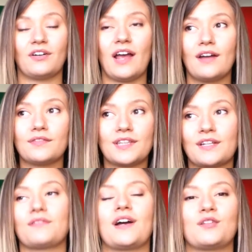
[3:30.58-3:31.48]

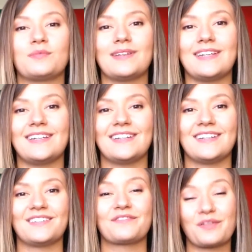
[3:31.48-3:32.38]
Everything around me
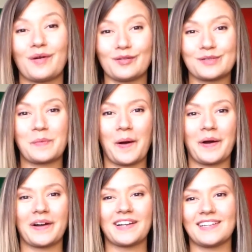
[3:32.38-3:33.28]
for the most
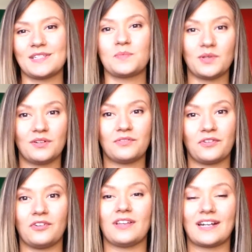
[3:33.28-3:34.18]
part is
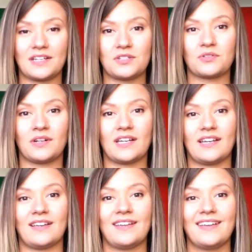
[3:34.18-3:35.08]
beautiful and I enjoy
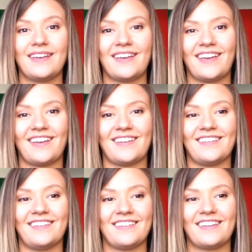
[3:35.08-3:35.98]
it,
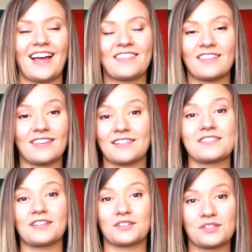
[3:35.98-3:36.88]
and I think
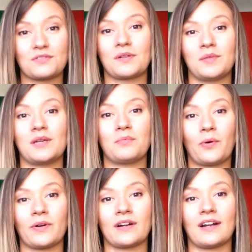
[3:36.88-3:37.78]
that's extremely
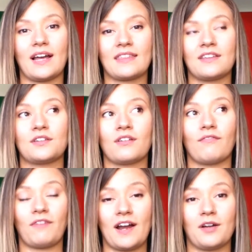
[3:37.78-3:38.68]
important. I think your
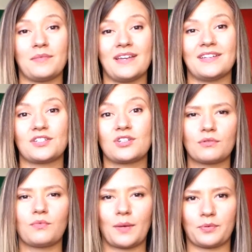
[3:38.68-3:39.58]
environment
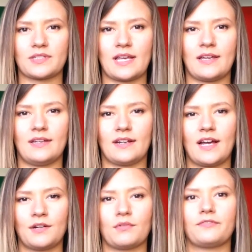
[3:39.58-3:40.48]
should represent and
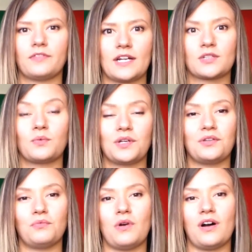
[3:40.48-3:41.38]
kind of reflect what
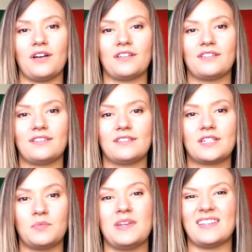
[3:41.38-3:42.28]
you want
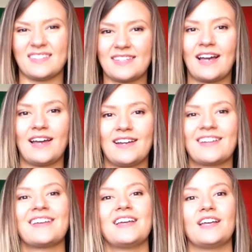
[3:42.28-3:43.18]
to be
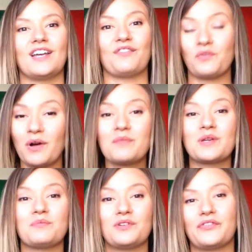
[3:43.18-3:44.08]
inside. If you want to
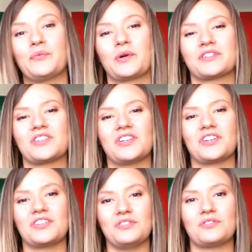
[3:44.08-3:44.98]
be a beautiful
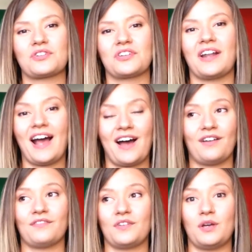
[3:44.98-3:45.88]
person, you should
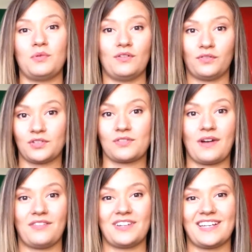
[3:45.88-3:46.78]
have a beautiful
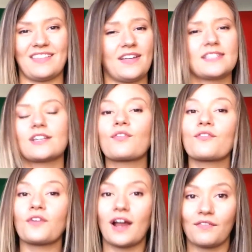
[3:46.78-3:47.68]
surrounding, and that's
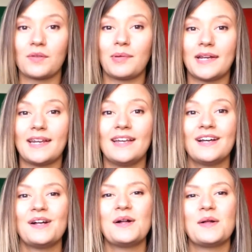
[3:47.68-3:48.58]
different for
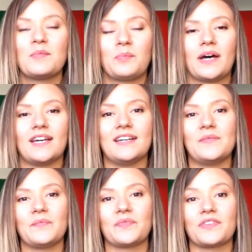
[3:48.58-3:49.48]
everybody,
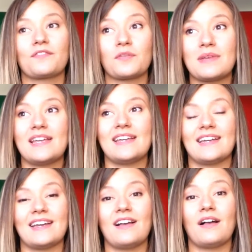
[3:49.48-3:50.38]
but for
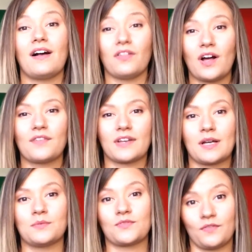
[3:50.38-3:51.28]
me, a lot of it
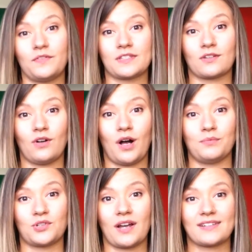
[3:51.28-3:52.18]
comes from physical
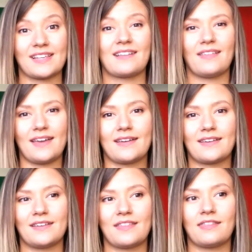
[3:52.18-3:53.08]
objects. I
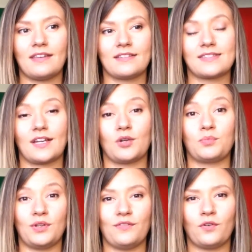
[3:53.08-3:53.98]
like things that are
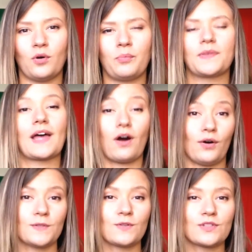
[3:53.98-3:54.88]
beautiful but that
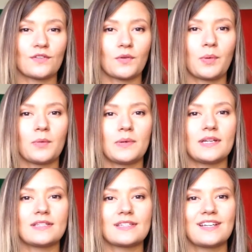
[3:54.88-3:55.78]
also serve a
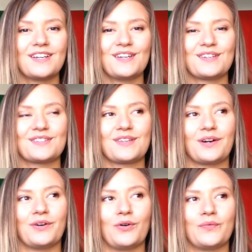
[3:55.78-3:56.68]
purpose.
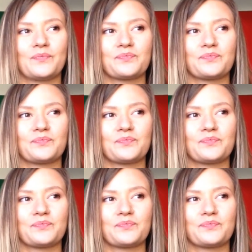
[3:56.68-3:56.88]
So